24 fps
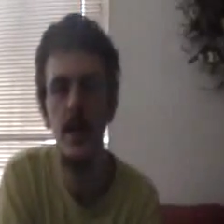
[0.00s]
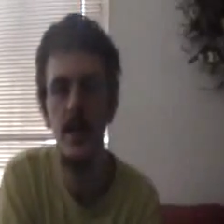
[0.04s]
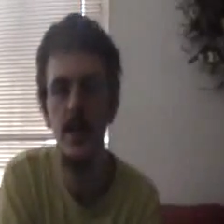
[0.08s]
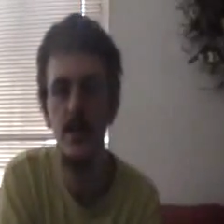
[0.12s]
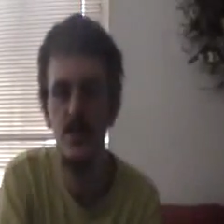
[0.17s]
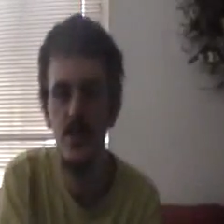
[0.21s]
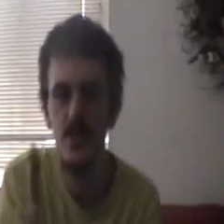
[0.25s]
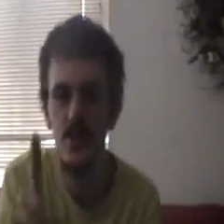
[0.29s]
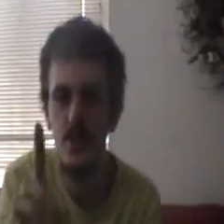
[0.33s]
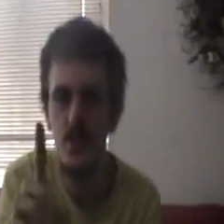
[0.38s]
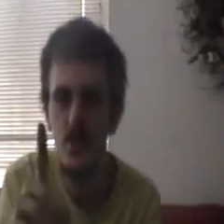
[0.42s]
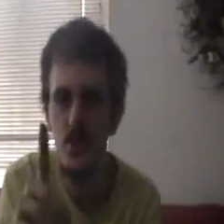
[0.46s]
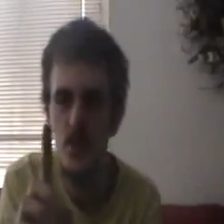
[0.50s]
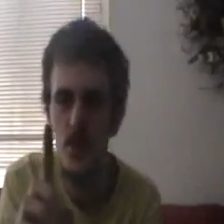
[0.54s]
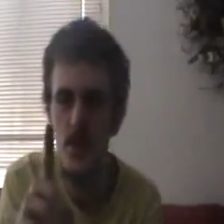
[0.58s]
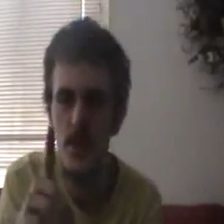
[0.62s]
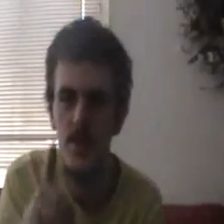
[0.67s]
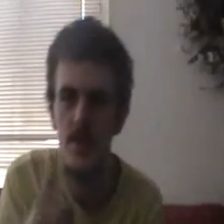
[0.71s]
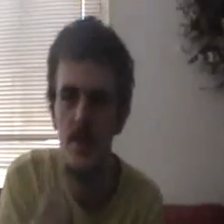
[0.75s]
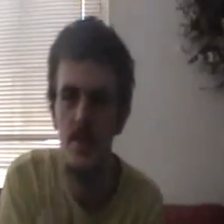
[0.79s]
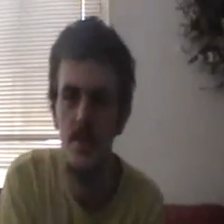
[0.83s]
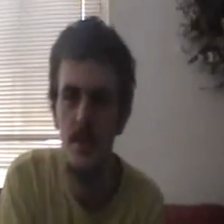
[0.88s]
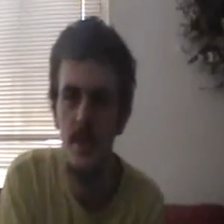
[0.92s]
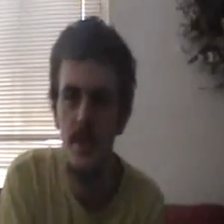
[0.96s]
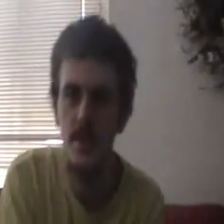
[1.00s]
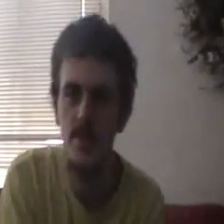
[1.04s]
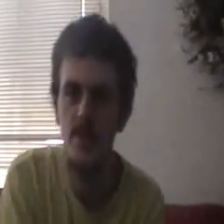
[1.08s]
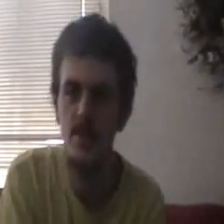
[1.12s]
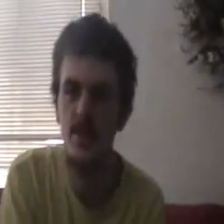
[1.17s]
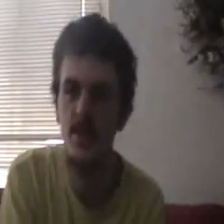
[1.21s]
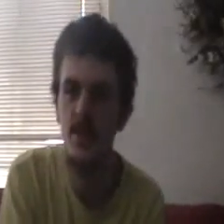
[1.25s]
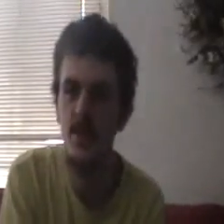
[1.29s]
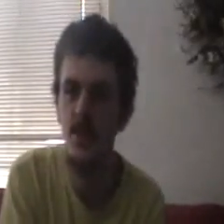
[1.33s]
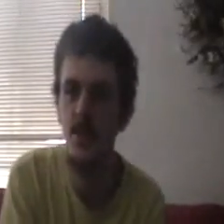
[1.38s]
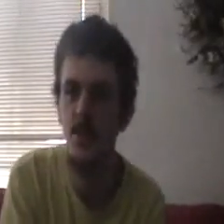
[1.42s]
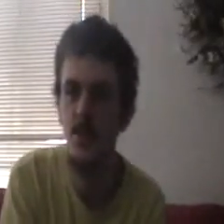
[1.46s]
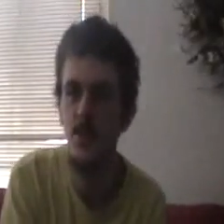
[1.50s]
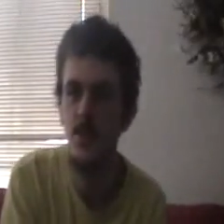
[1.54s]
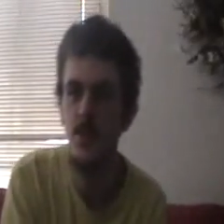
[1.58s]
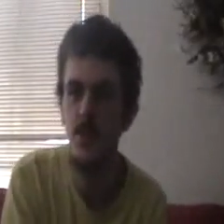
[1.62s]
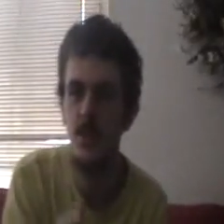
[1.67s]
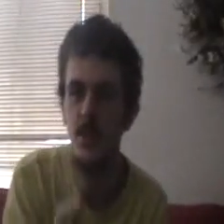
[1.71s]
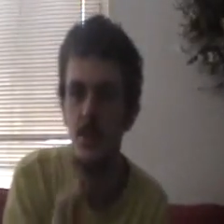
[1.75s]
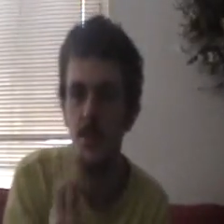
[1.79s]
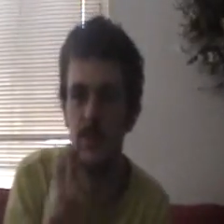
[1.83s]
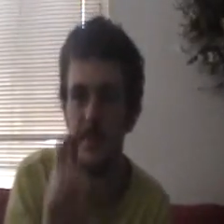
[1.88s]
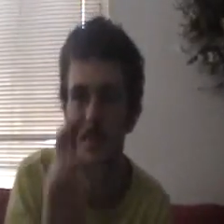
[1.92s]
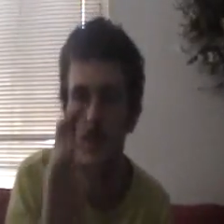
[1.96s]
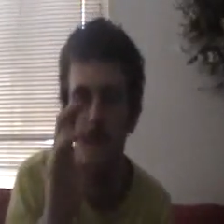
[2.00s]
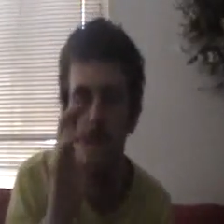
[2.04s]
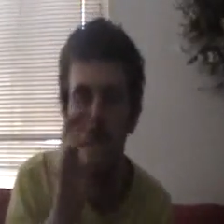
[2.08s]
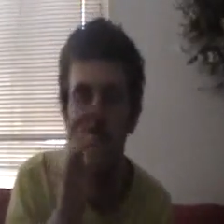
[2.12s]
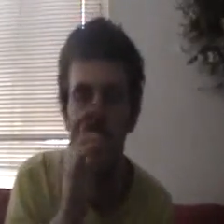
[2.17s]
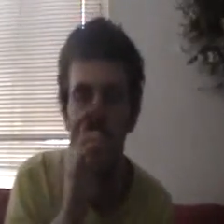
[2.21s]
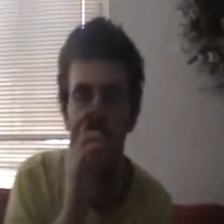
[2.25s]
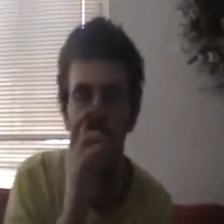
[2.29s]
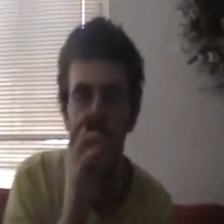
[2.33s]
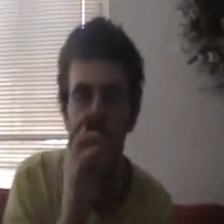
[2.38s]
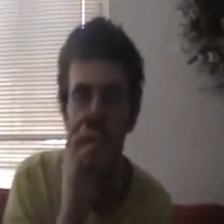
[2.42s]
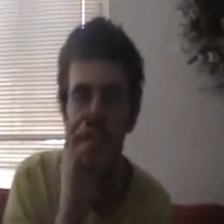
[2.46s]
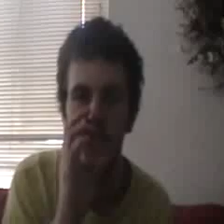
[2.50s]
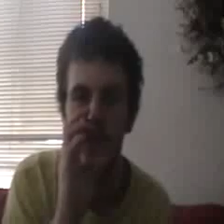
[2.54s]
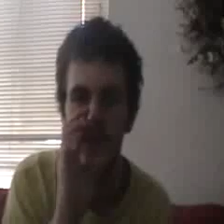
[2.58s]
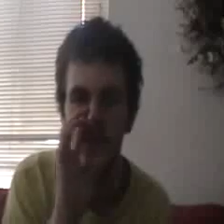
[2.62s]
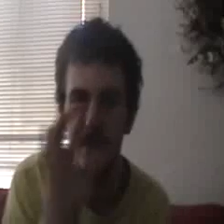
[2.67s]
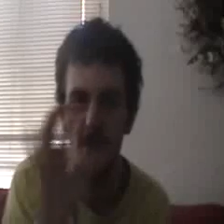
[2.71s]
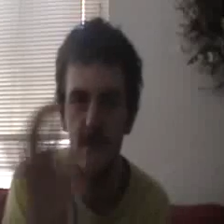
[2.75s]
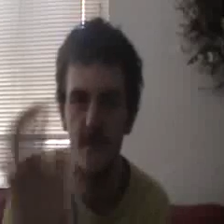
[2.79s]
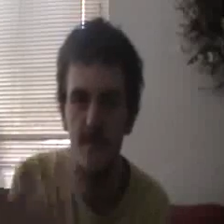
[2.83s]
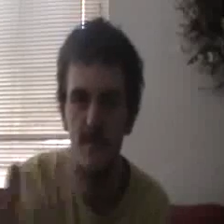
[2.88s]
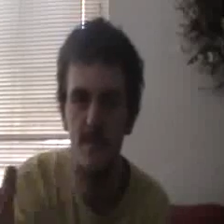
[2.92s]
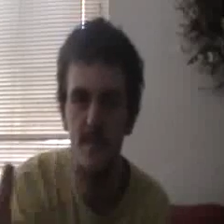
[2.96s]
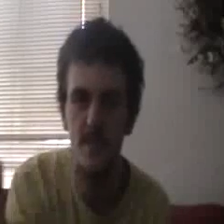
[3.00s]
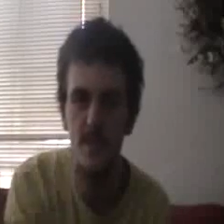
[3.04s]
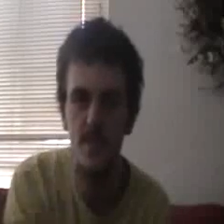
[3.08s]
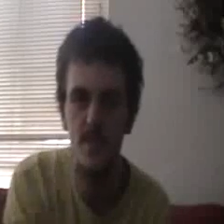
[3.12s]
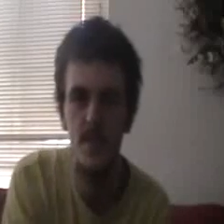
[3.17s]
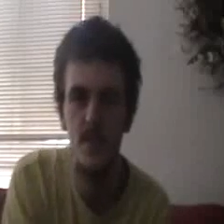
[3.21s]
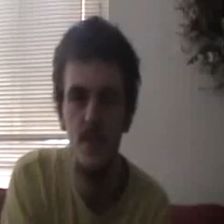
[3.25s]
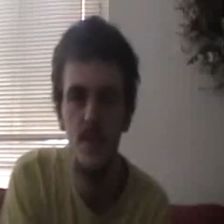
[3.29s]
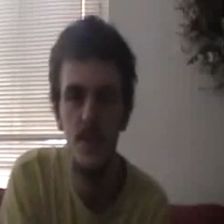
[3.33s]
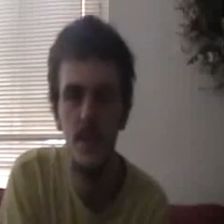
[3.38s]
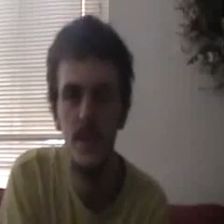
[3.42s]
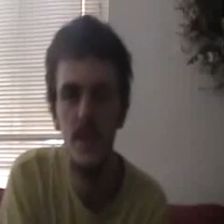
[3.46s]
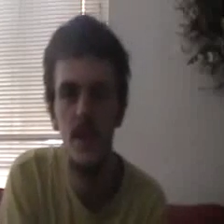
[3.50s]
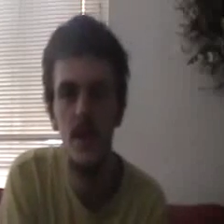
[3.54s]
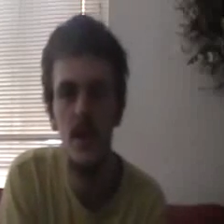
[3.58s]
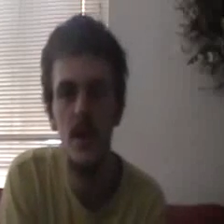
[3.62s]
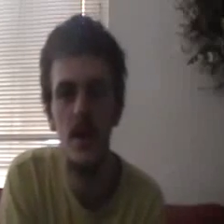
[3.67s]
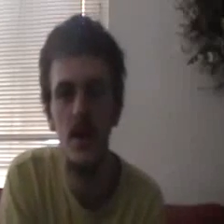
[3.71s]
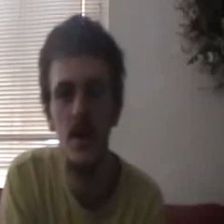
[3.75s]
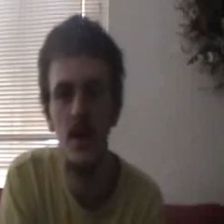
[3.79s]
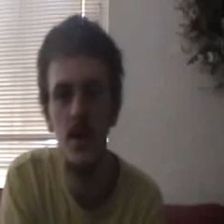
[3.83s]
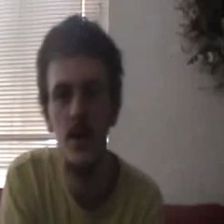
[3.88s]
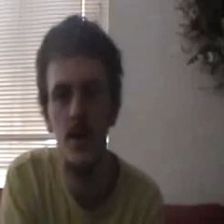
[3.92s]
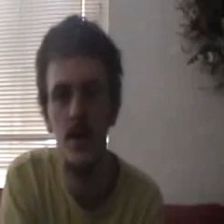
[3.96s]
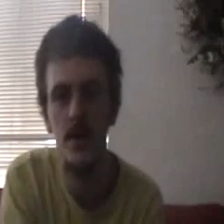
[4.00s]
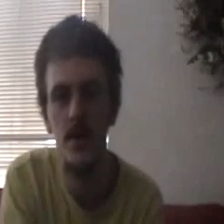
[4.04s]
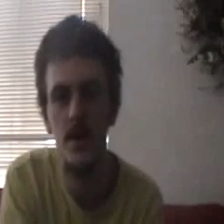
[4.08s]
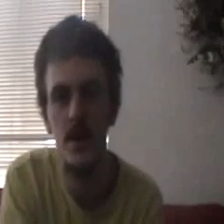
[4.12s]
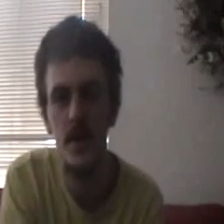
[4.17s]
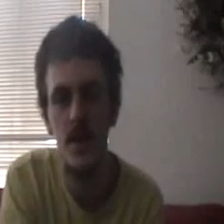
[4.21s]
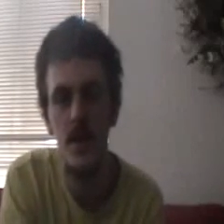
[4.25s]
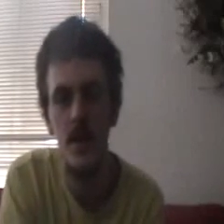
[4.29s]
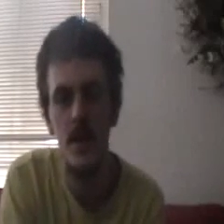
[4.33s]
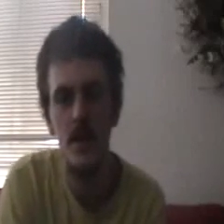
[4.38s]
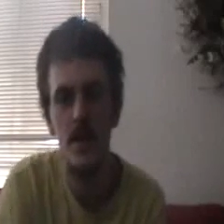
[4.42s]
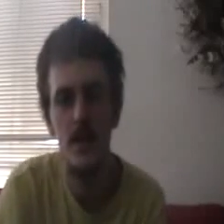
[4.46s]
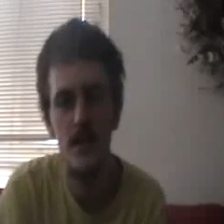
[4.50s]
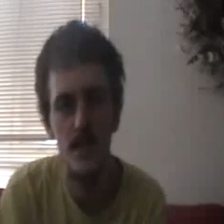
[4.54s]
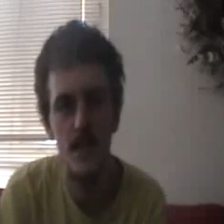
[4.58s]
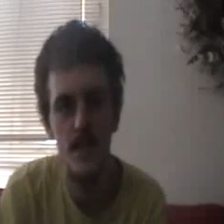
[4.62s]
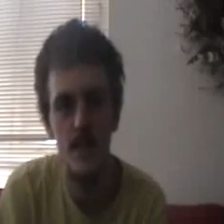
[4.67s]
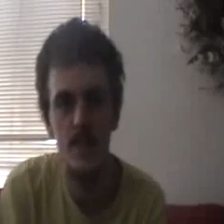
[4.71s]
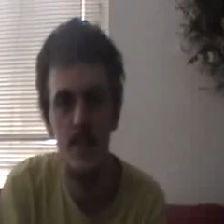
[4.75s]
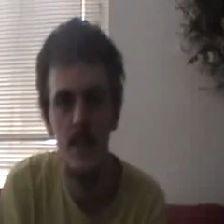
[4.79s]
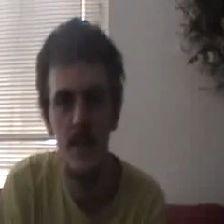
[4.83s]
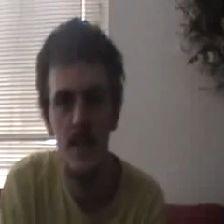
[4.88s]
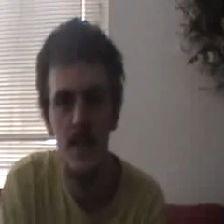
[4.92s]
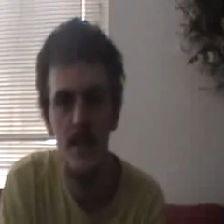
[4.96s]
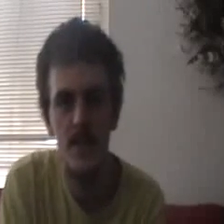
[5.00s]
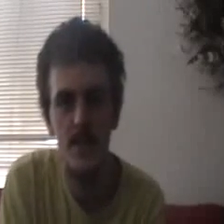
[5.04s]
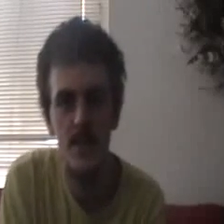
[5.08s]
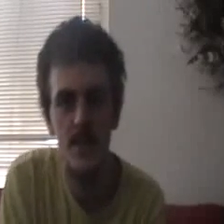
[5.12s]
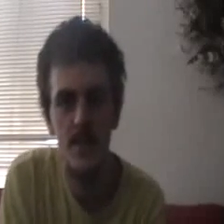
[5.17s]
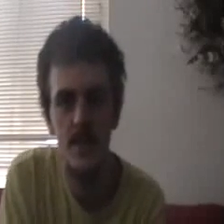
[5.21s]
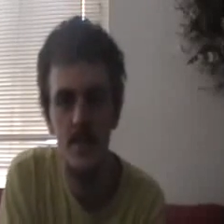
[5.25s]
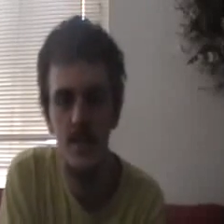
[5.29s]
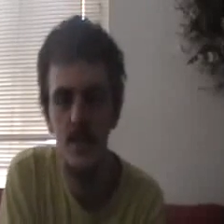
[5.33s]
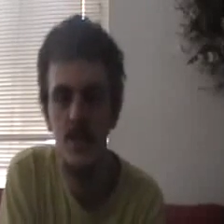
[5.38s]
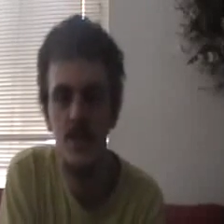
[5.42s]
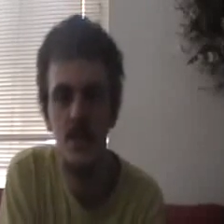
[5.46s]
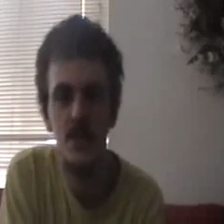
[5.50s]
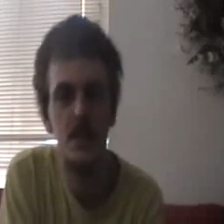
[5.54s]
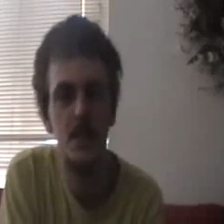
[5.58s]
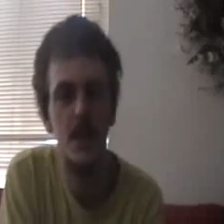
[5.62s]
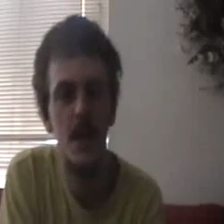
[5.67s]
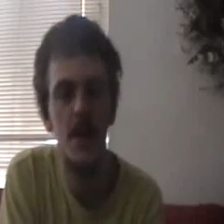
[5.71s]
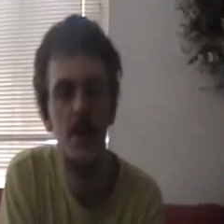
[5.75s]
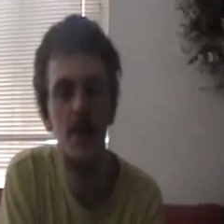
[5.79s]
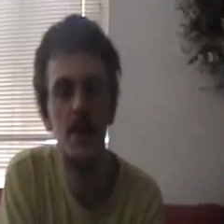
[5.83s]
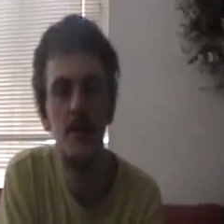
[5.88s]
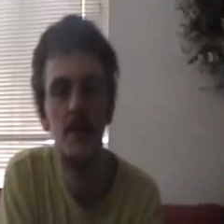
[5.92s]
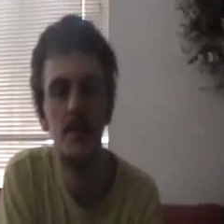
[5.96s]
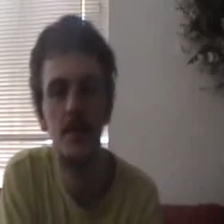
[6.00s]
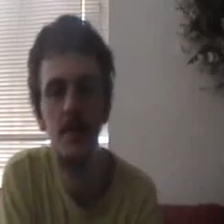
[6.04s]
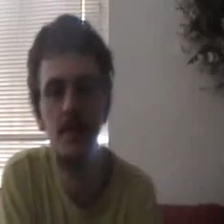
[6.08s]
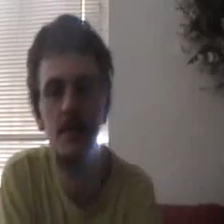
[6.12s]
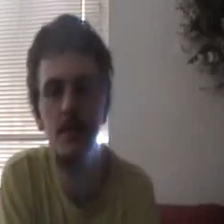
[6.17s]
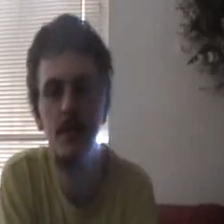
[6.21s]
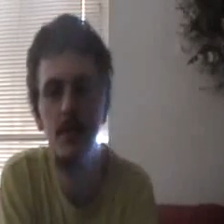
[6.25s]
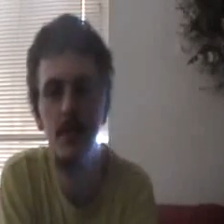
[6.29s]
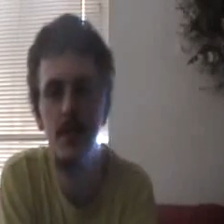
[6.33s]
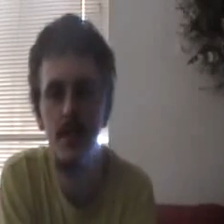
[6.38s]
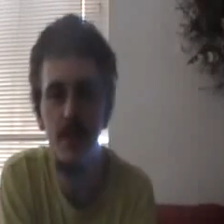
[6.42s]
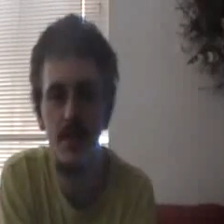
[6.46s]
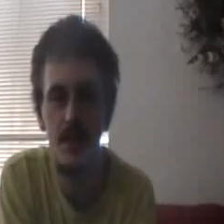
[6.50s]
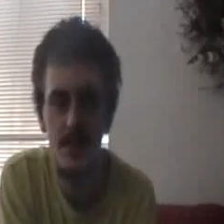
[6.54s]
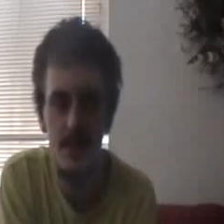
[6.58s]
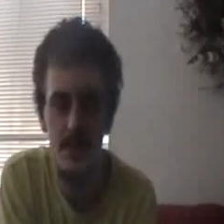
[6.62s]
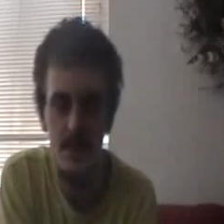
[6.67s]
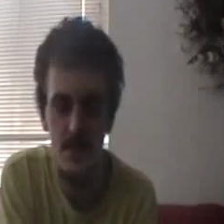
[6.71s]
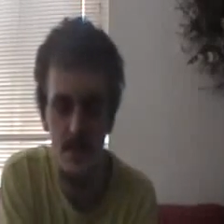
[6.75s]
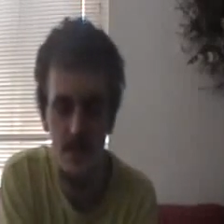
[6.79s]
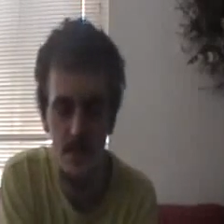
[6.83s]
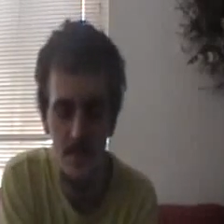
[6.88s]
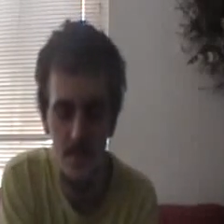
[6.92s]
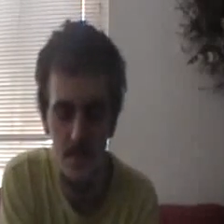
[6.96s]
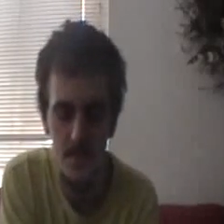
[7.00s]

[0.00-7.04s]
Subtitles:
It's just one space. The illusion of the distance between our spaces is just a matter of convenience.